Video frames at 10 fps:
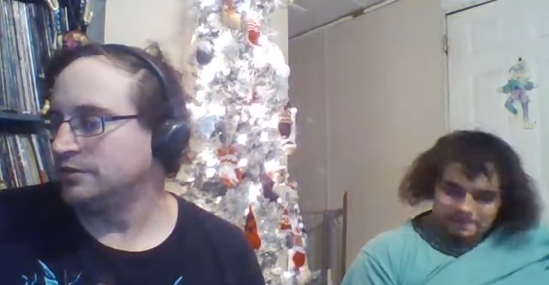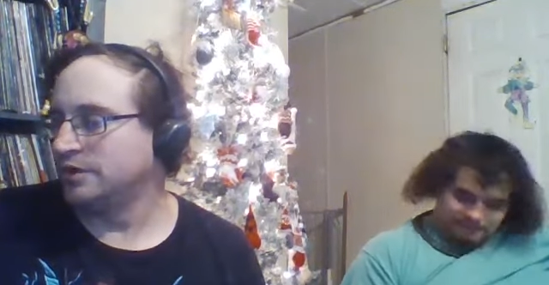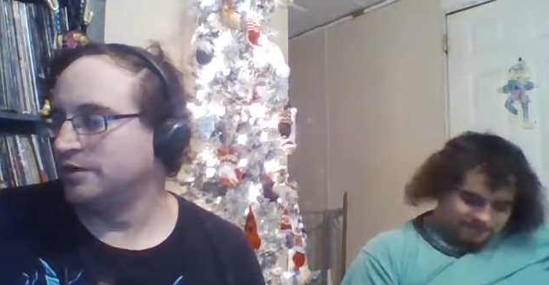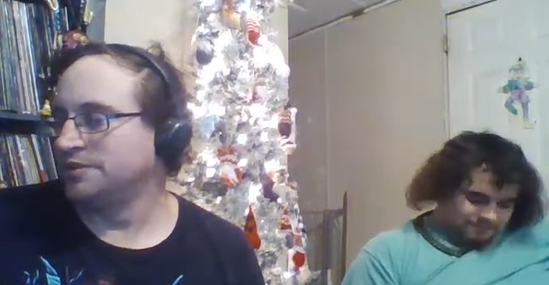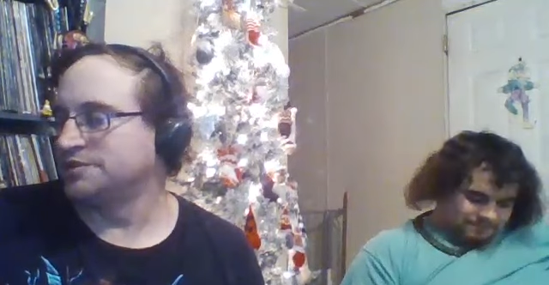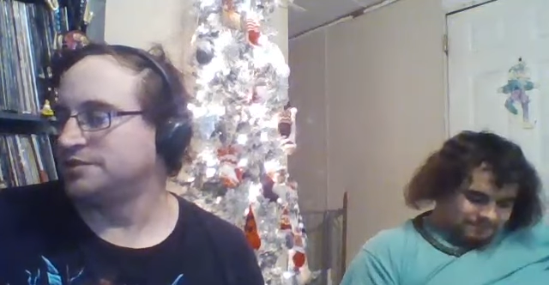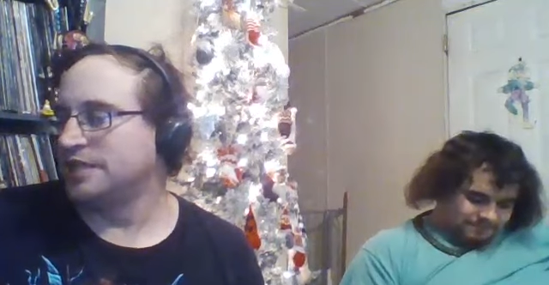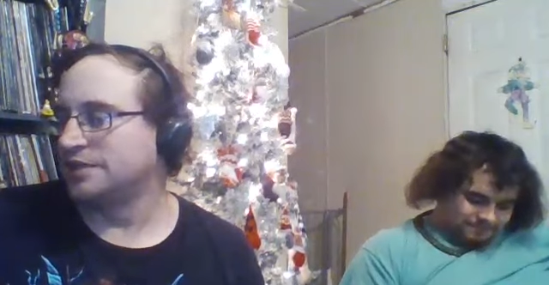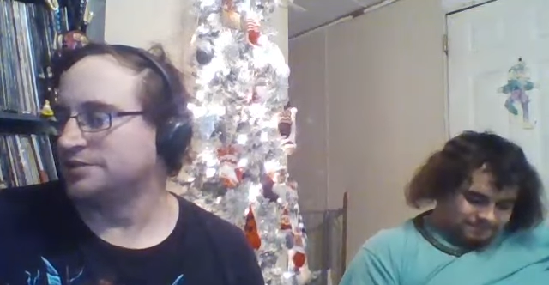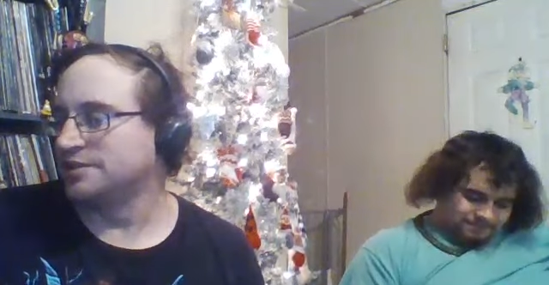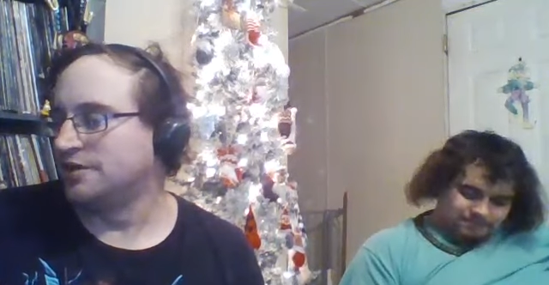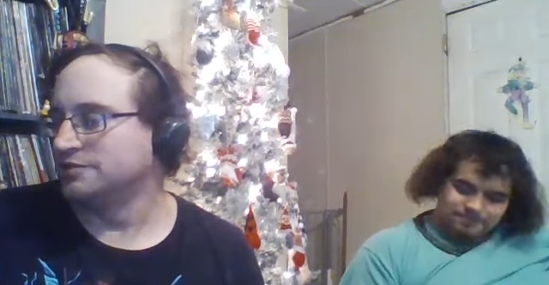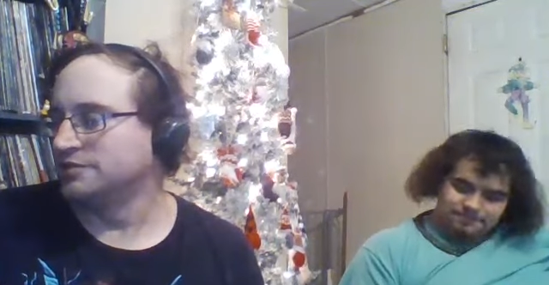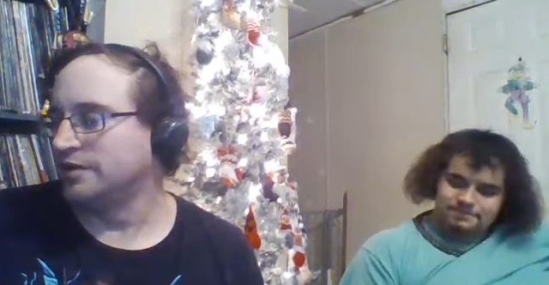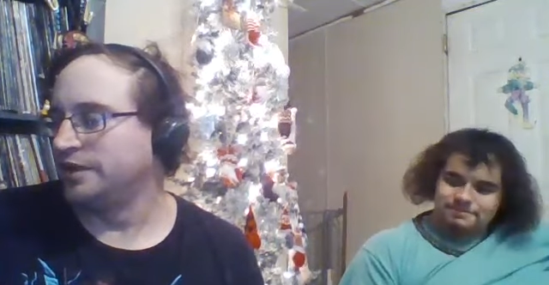Speaker 1: We're almost out of
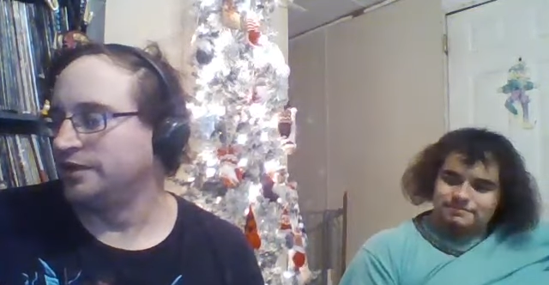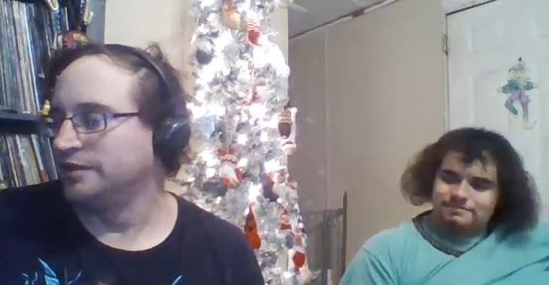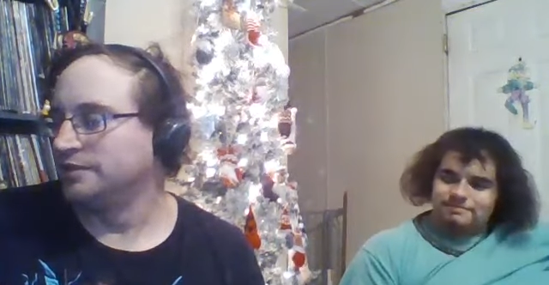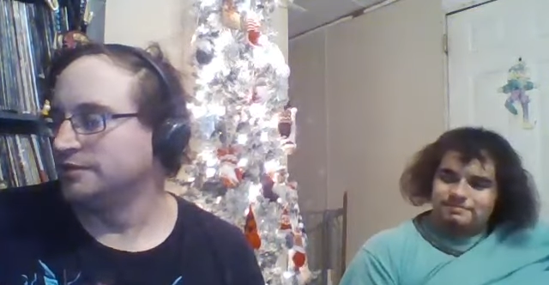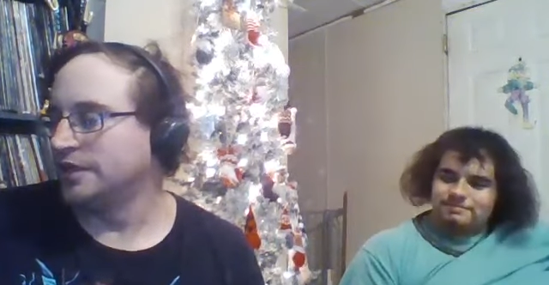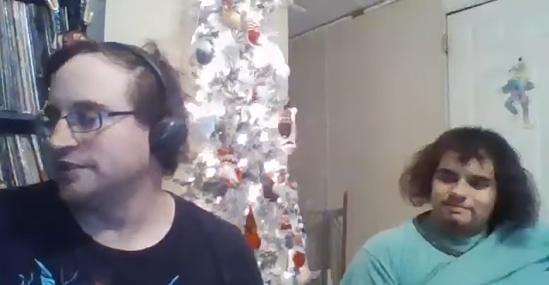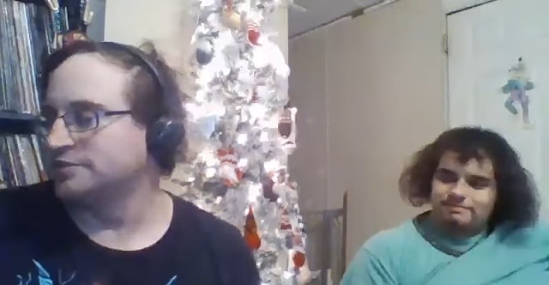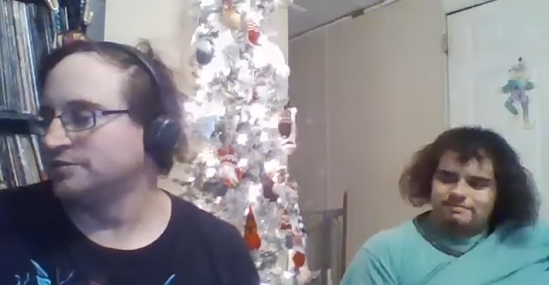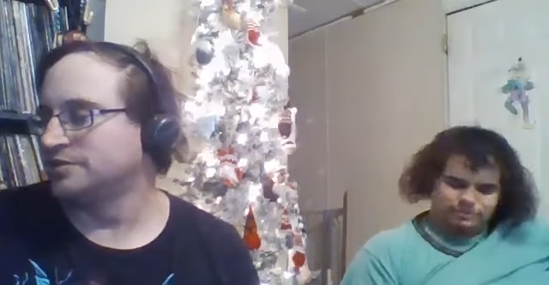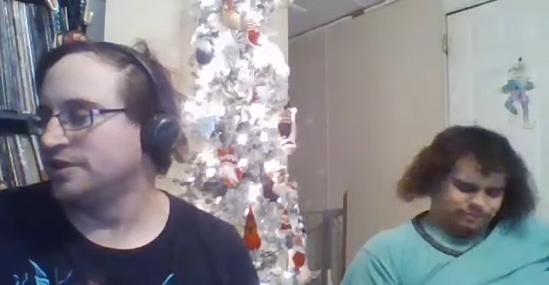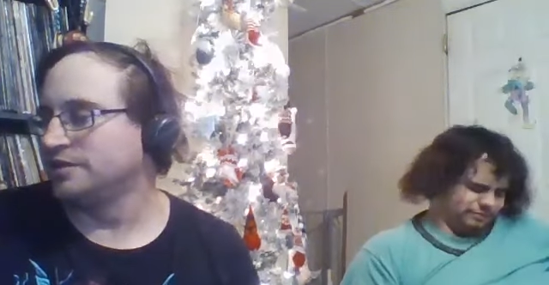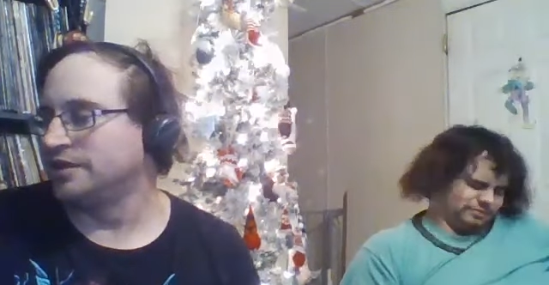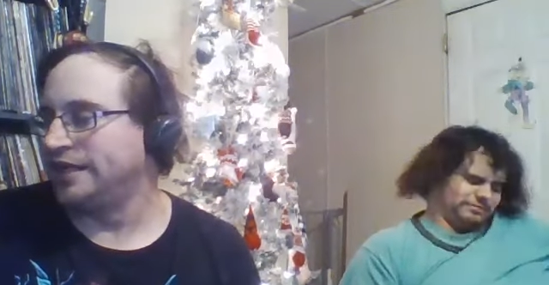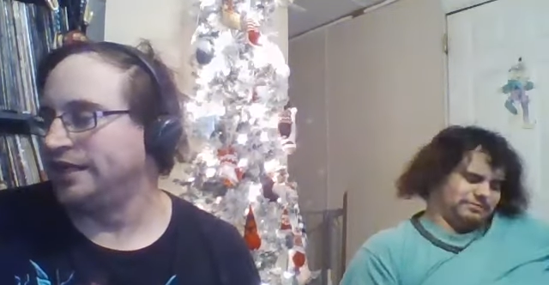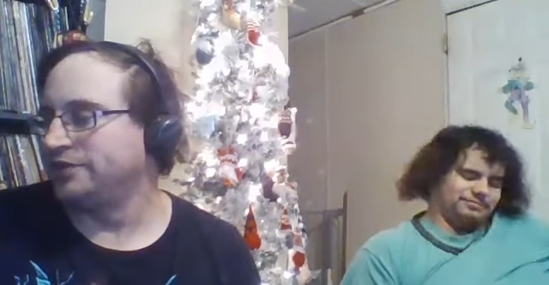songs already. The next one's called
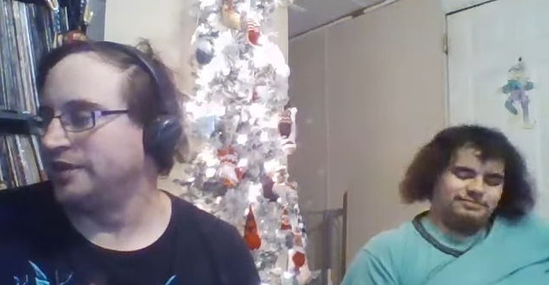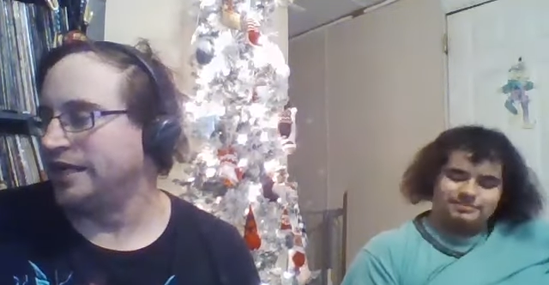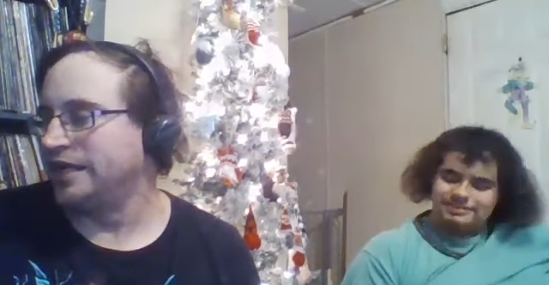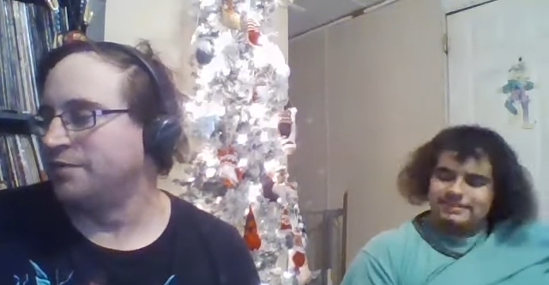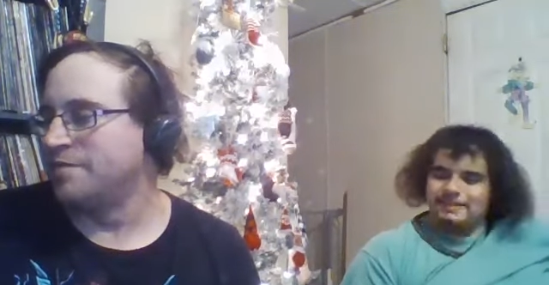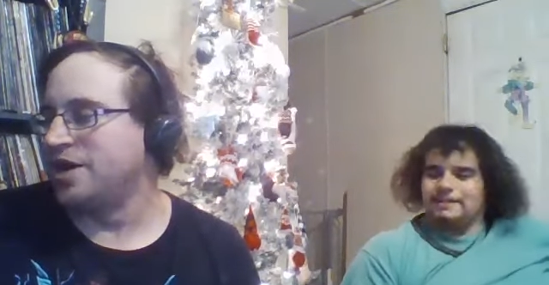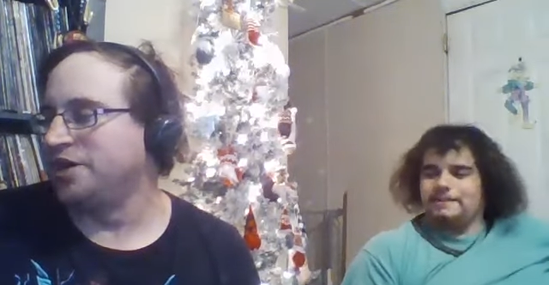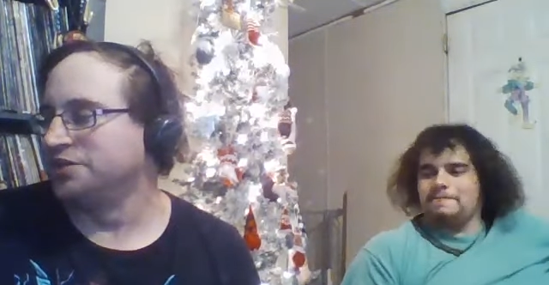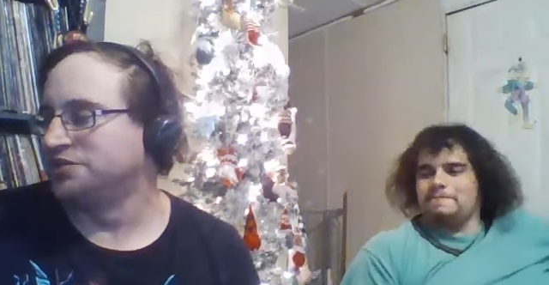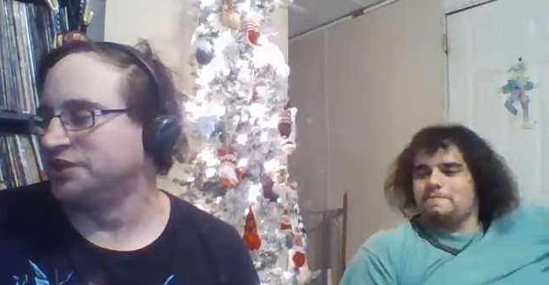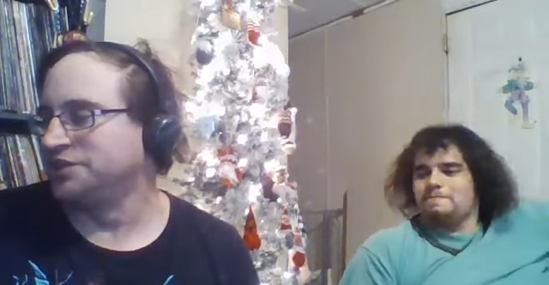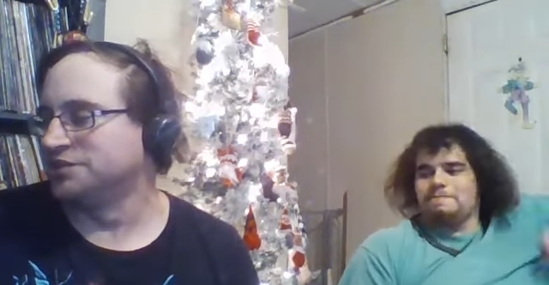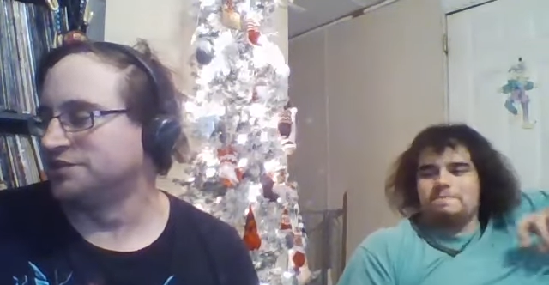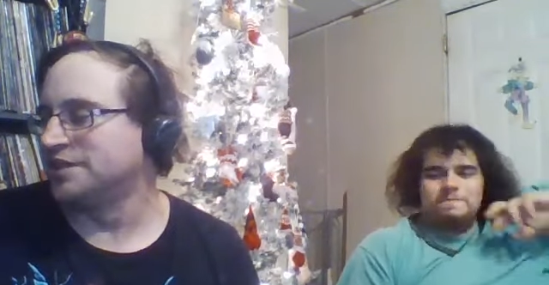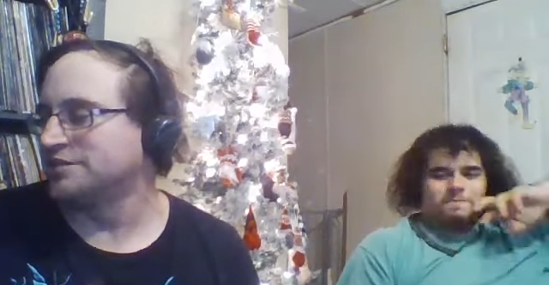Ang- American
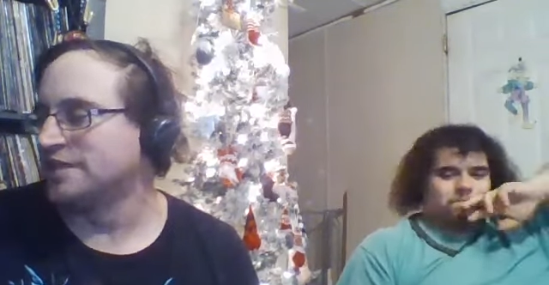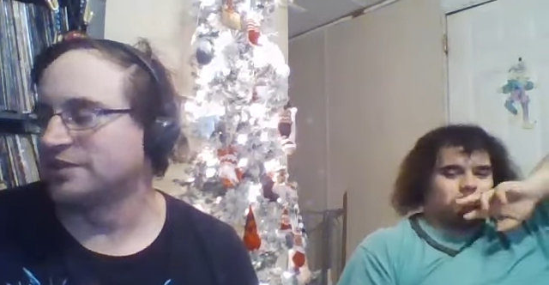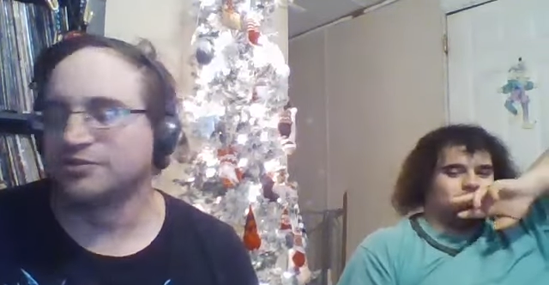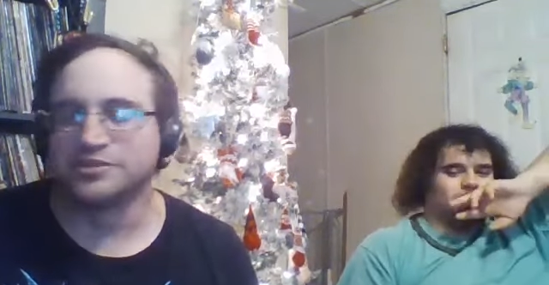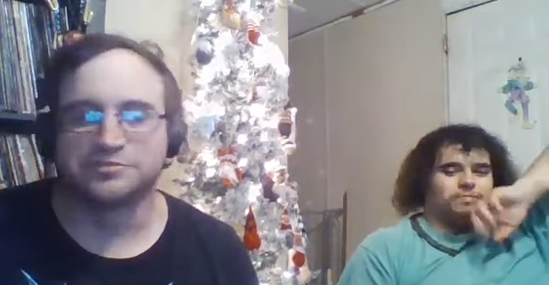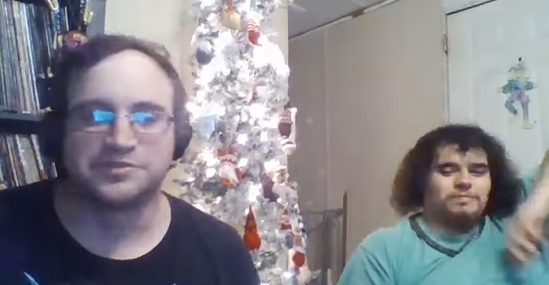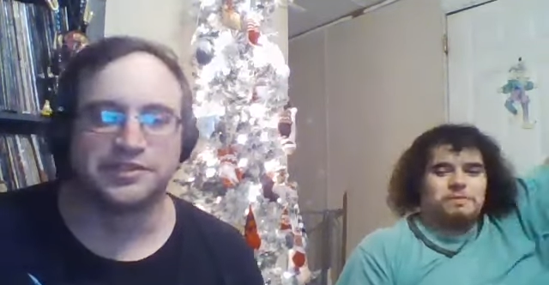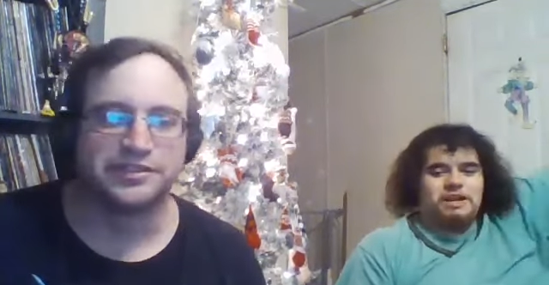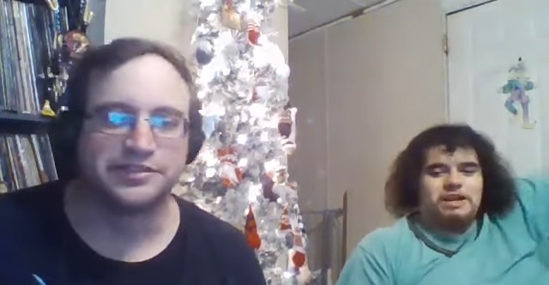Jesus. That's not a Christmas thing.